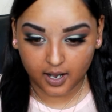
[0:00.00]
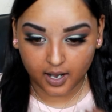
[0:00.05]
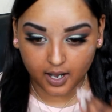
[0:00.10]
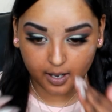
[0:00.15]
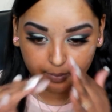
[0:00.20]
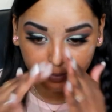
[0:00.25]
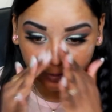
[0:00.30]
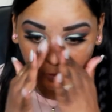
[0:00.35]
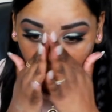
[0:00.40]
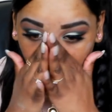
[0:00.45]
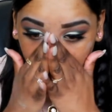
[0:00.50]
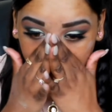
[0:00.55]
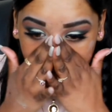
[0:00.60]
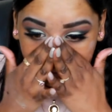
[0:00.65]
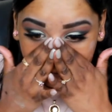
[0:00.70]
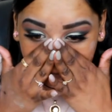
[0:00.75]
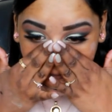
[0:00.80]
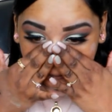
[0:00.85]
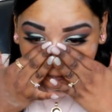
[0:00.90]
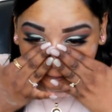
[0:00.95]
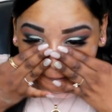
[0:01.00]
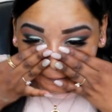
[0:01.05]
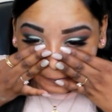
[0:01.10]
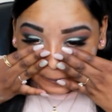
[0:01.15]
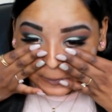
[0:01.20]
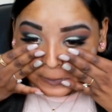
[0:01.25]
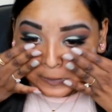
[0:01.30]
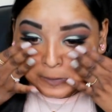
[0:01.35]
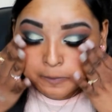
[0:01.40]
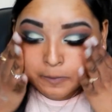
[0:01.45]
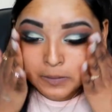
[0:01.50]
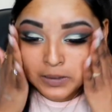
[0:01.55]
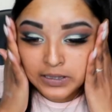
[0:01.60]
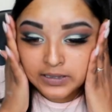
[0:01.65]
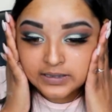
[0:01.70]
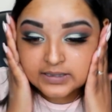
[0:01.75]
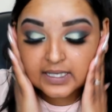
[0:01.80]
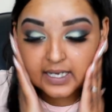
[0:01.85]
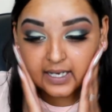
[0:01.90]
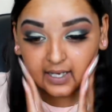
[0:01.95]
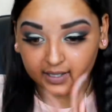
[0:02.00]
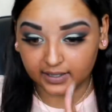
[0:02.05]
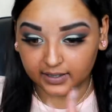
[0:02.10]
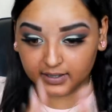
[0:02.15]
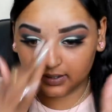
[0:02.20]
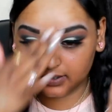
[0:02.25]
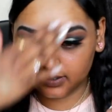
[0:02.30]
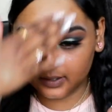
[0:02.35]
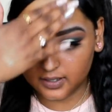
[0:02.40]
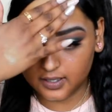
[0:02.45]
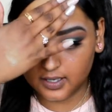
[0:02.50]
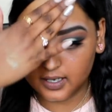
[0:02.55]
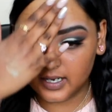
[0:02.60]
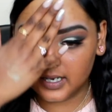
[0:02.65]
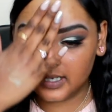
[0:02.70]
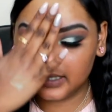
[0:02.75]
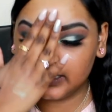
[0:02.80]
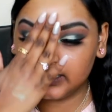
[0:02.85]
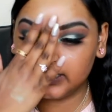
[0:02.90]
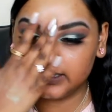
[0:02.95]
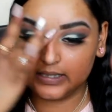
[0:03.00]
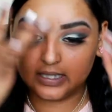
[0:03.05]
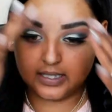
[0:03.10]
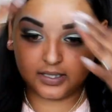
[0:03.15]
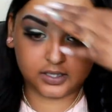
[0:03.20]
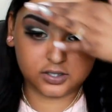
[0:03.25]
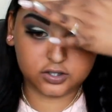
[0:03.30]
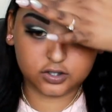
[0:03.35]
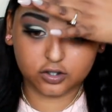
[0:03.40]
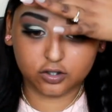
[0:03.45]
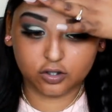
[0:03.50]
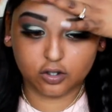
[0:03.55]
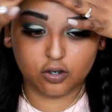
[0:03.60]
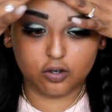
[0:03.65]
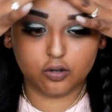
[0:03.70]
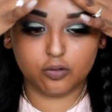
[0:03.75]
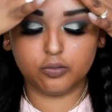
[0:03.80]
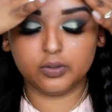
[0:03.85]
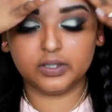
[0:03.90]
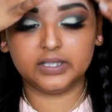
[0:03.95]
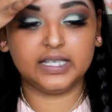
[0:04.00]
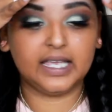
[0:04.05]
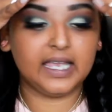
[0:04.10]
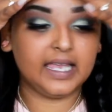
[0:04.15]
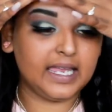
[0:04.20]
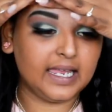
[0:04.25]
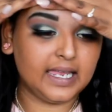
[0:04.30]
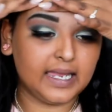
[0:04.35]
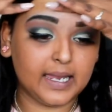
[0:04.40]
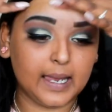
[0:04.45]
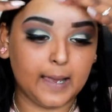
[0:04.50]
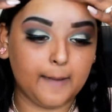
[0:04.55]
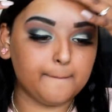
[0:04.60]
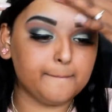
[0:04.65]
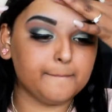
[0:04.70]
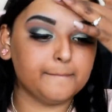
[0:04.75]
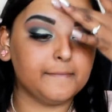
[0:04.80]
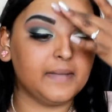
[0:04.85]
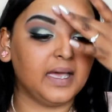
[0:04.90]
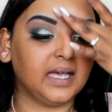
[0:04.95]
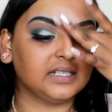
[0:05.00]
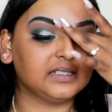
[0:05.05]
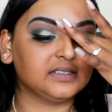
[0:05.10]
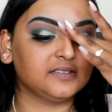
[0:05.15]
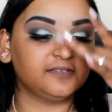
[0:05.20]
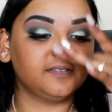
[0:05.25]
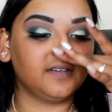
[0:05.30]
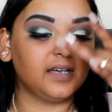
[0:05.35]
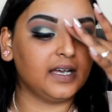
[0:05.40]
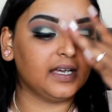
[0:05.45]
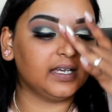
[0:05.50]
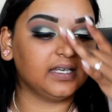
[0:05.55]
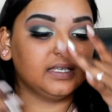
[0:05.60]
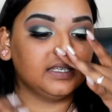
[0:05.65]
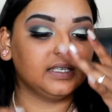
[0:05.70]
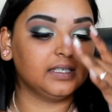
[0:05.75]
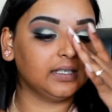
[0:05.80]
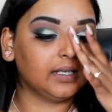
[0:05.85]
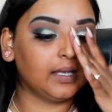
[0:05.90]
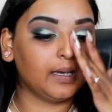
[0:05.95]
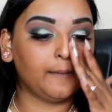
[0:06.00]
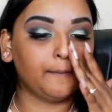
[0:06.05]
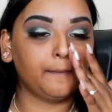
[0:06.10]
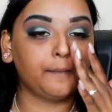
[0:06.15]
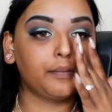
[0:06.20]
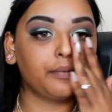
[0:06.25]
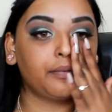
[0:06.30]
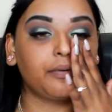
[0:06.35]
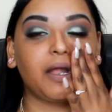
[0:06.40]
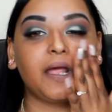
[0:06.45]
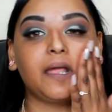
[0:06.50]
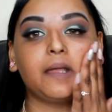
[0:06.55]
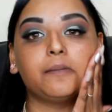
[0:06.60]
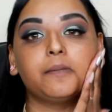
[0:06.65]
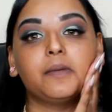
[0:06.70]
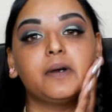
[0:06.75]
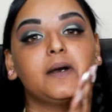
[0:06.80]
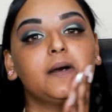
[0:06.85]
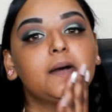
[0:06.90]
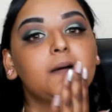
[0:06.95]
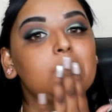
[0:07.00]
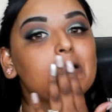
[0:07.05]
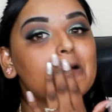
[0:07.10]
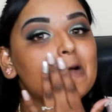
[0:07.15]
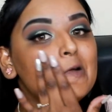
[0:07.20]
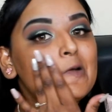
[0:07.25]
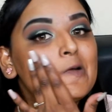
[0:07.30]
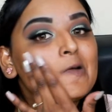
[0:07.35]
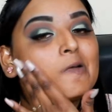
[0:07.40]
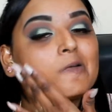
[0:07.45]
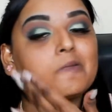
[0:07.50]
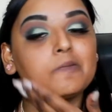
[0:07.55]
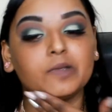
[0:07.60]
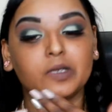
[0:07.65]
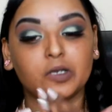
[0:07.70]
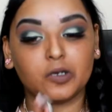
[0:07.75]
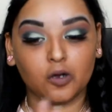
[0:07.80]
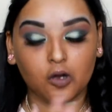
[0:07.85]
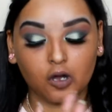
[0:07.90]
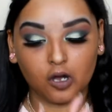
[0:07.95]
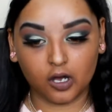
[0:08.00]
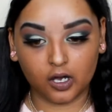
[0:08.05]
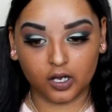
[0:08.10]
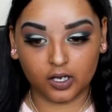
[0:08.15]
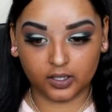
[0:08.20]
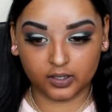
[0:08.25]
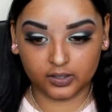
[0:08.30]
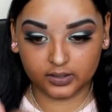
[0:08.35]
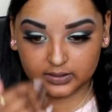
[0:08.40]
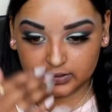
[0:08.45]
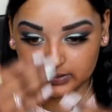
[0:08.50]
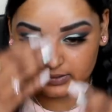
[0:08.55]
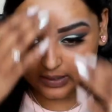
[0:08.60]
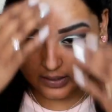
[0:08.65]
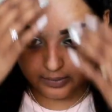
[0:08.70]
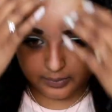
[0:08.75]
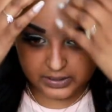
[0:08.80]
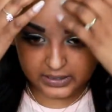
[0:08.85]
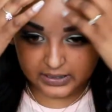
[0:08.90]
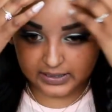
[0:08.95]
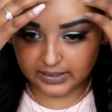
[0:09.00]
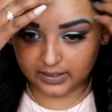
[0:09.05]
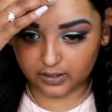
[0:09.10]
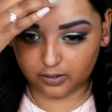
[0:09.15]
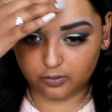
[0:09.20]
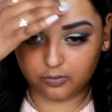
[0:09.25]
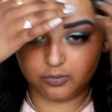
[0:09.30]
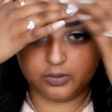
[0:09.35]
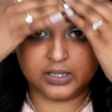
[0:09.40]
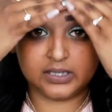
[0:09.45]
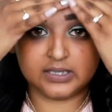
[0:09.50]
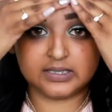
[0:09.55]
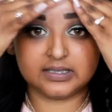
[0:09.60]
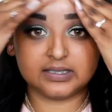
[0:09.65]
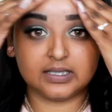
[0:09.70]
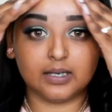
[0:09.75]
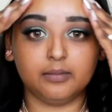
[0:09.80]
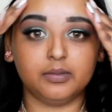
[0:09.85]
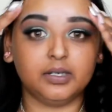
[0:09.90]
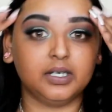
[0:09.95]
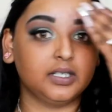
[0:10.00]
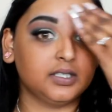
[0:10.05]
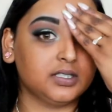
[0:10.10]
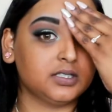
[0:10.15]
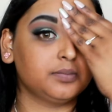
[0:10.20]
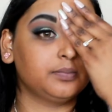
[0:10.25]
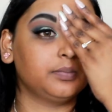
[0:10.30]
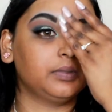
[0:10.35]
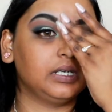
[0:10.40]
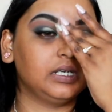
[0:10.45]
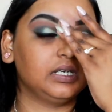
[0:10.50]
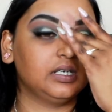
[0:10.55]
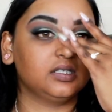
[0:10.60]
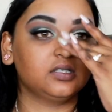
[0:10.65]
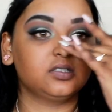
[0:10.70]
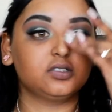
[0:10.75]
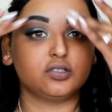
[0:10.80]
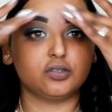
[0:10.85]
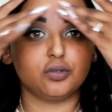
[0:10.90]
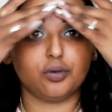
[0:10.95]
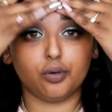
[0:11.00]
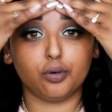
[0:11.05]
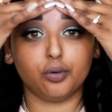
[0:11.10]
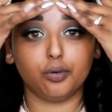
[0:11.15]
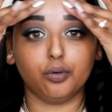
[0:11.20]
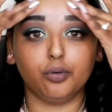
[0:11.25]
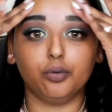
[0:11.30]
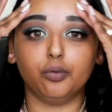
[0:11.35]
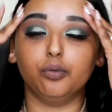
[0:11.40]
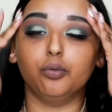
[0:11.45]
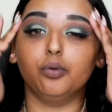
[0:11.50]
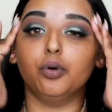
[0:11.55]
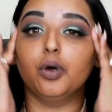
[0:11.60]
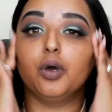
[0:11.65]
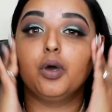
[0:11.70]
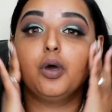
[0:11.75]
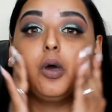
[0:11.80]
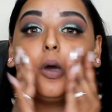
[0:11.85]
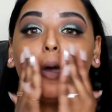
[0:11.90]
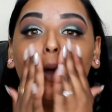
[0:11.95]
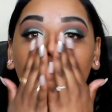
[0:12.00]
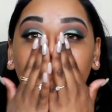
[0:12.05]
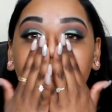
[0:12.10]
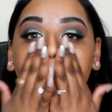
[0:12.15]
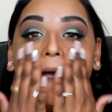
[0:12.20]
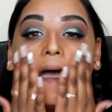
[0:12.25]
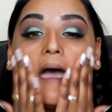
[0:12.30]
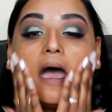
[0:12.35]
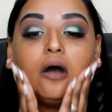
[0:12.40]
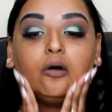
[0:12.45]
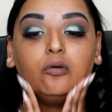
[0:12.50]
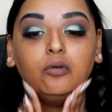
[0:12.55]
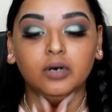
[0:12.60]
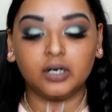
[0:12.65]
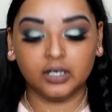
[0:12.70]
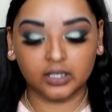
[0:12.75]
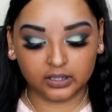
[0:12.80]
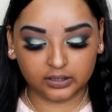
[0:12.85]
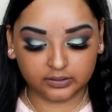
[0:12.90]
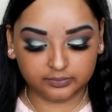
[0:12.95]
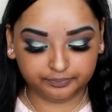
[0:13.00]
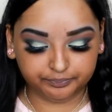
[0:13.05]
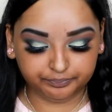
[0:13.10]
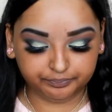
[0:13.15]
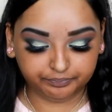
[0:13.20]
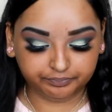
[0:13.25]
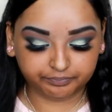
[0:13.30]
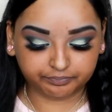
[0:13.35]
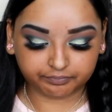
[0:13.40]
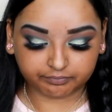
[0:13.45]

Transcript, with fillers: a bit on the creamy side I decided to go with a mattifying primer because I mean like we in summer and spring so our um,